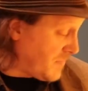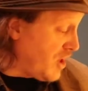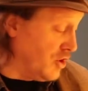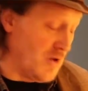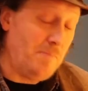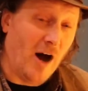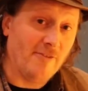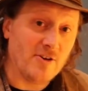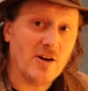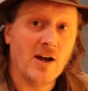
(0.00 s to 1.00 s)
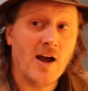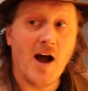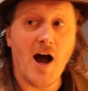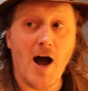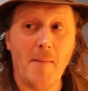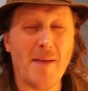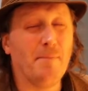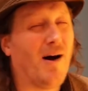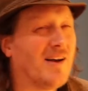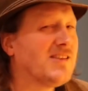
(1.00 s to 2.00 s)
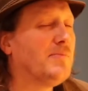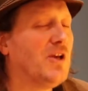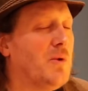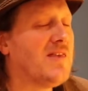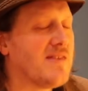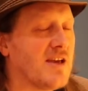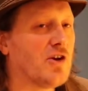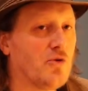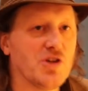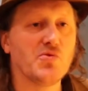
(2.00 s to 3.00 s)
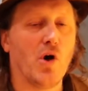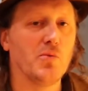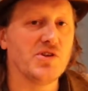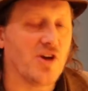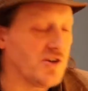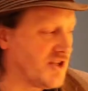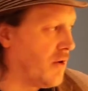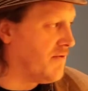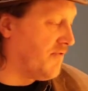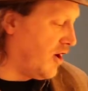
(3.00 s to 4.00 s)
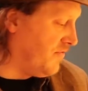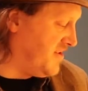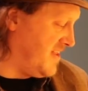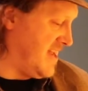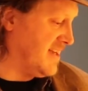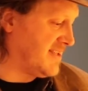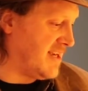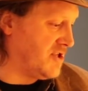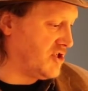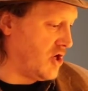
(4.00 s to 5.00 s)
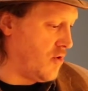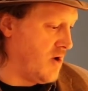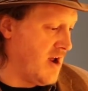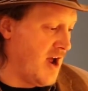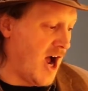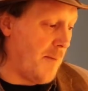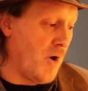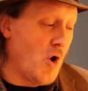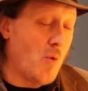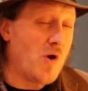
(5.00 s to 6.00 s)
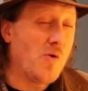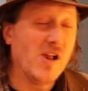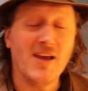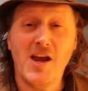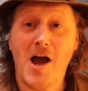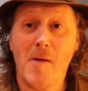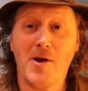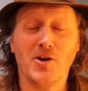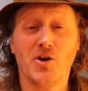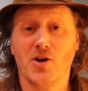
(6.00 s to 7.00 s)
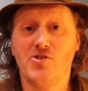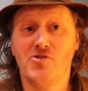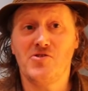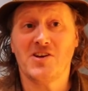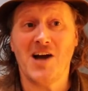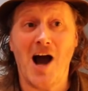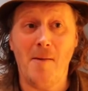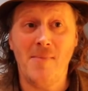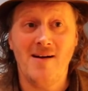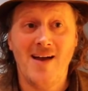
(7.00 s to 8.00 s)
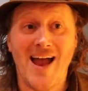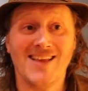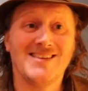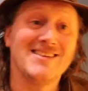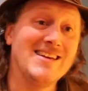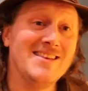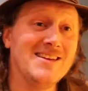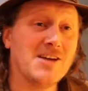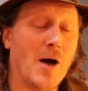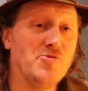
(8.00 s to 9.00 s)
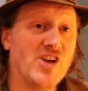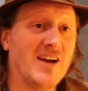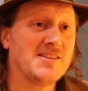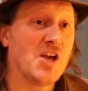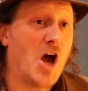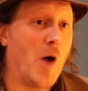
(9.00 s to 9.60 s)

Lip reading: Louis Puffer, and possibly we think Griswold was also involved in this. And so we really encourage you to come and see these objects.